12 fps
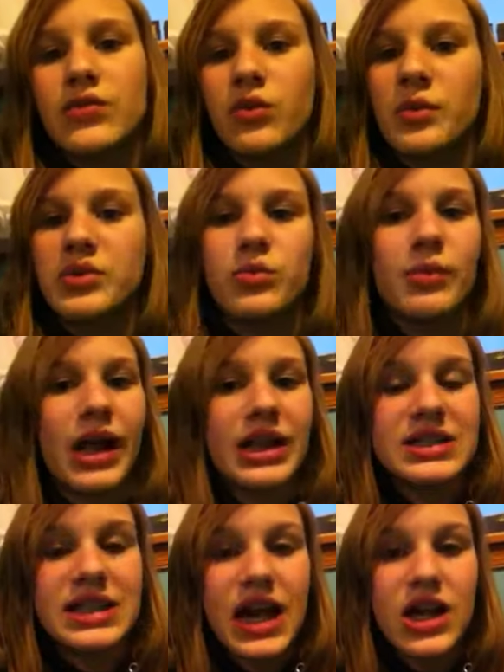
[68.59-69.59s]
you want me to do Miley
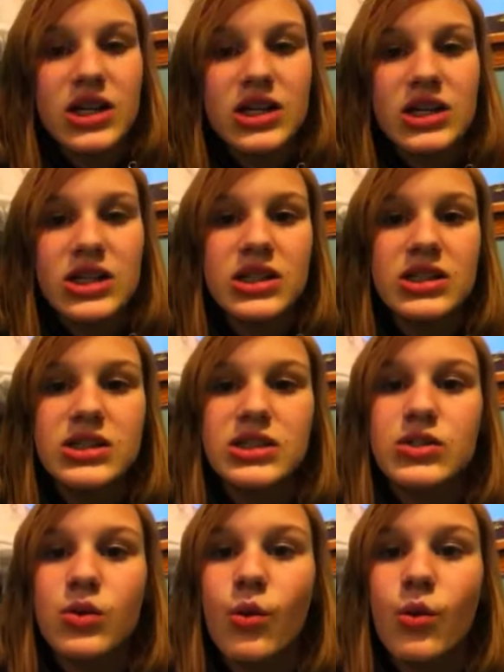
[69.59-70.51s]
Cyrus